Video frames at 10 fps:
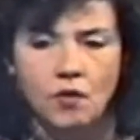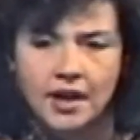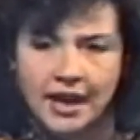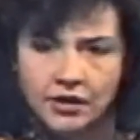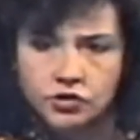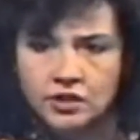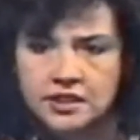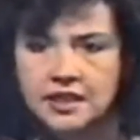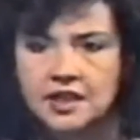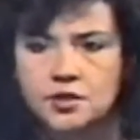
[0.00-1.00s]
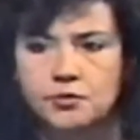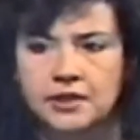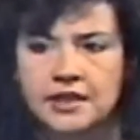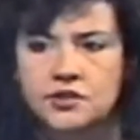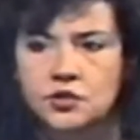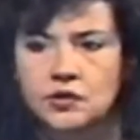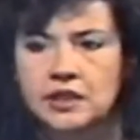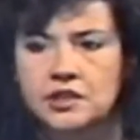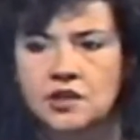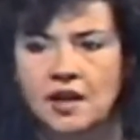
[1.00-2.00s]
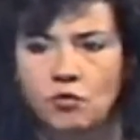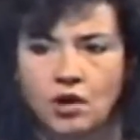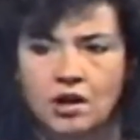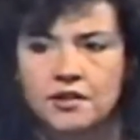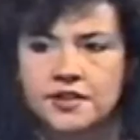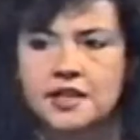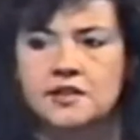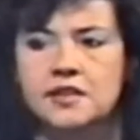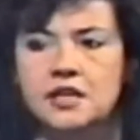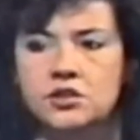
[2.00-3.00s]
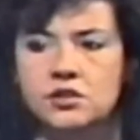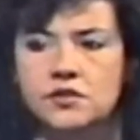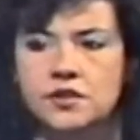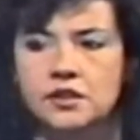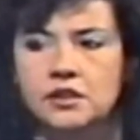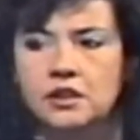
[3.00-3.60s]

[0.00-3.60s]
What actually takes place during that time? What are the sensations?